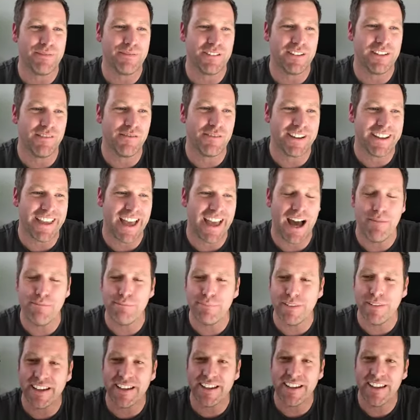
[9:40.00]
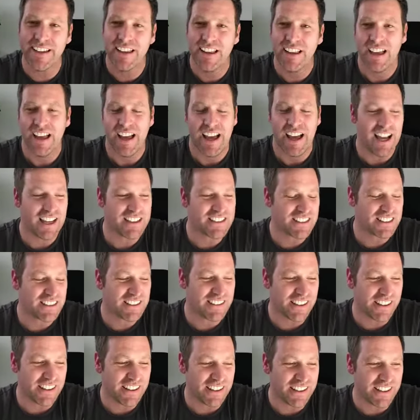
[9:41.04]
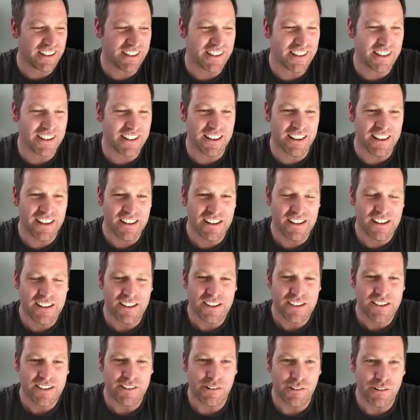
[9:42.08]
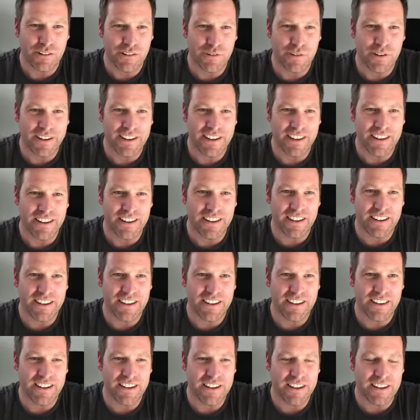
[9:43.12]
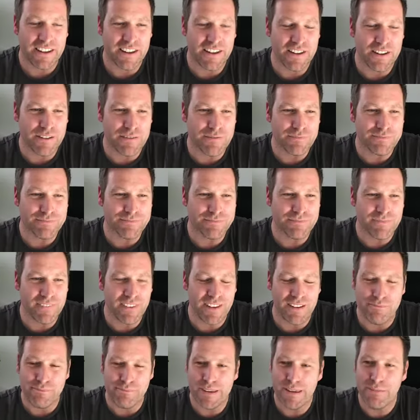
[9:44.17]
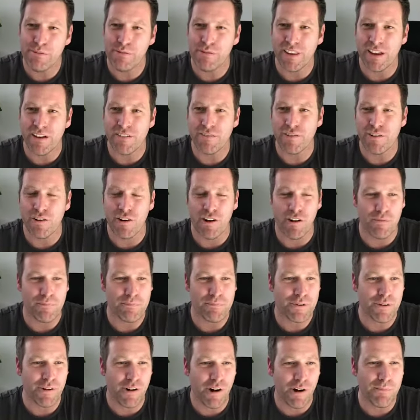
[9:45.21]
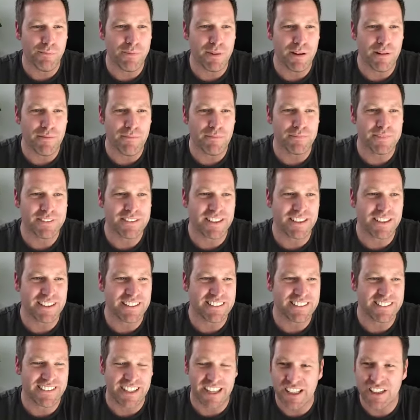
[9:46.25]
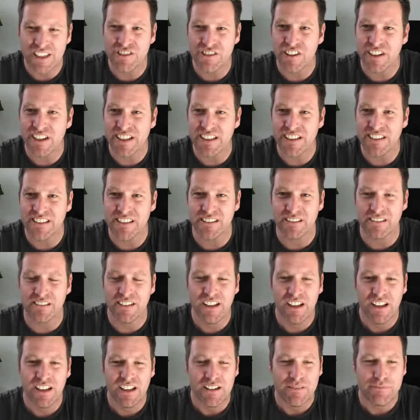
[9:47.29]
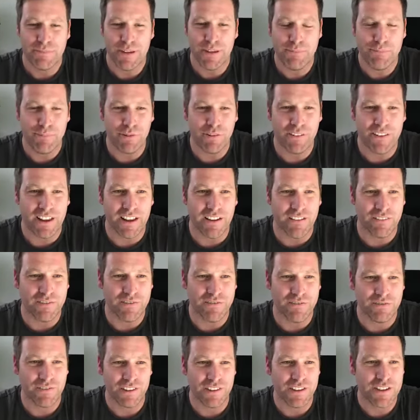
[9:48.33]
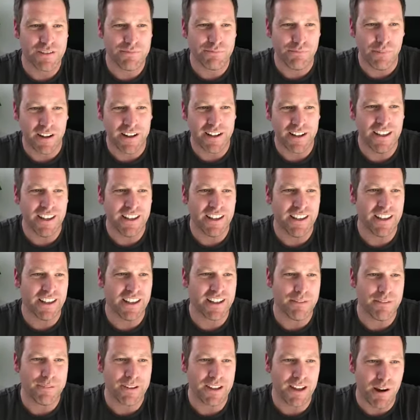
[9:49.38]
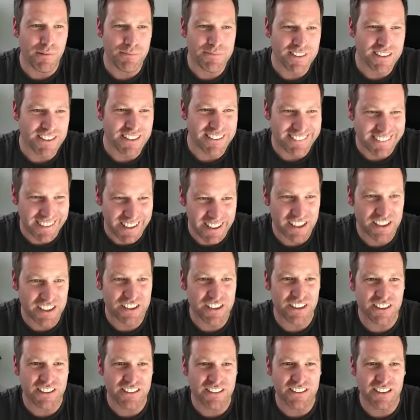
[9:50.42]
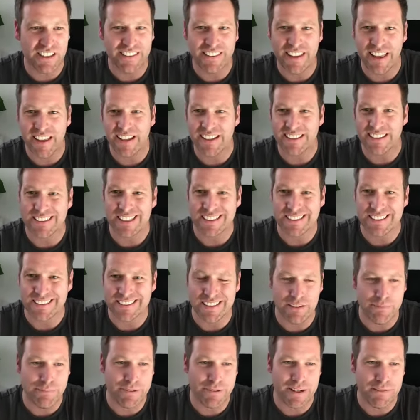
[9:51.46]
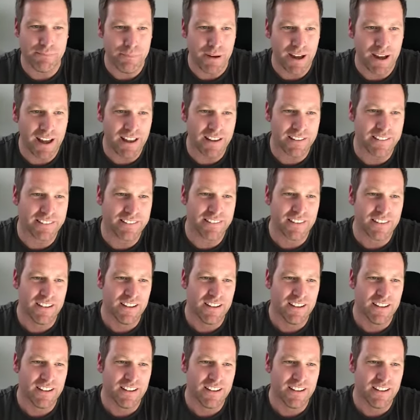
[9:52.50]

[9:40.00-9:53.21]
You know, gambling. I just think kind of, you know, quite kind of people that have got problems and it's dangerous and yeah. people that have lose money and it becomes an addiction and then it's a slippery path.